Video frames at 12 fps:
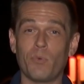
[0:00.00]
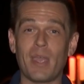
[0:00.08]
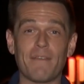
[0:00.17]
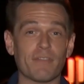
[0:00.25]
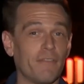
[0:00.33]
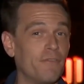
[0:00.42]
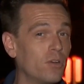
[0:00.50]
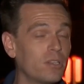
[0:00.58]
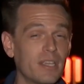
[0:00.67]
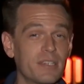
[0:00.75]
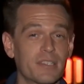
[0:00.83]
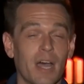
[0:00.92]
We have the
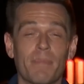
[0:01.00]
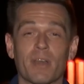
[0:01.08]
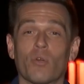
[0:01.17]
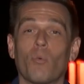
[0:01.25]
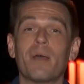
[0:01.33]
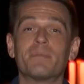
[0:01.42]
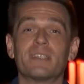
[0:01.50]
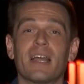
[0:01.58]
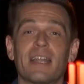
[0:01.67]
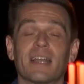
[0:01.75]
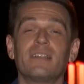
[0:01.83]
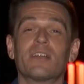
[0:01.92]
full list up on our
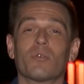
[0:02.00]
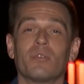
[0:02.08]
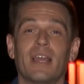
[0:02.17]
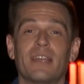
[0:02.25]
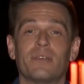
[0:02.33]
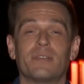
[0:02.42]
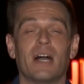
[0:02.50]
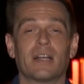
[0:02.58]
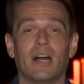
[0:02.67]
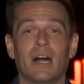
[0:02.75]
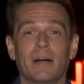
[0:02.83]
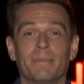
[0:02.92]
website at
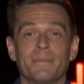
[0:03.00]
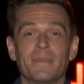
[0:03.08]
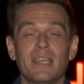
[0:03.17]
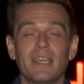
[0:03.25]
clickorlando.com.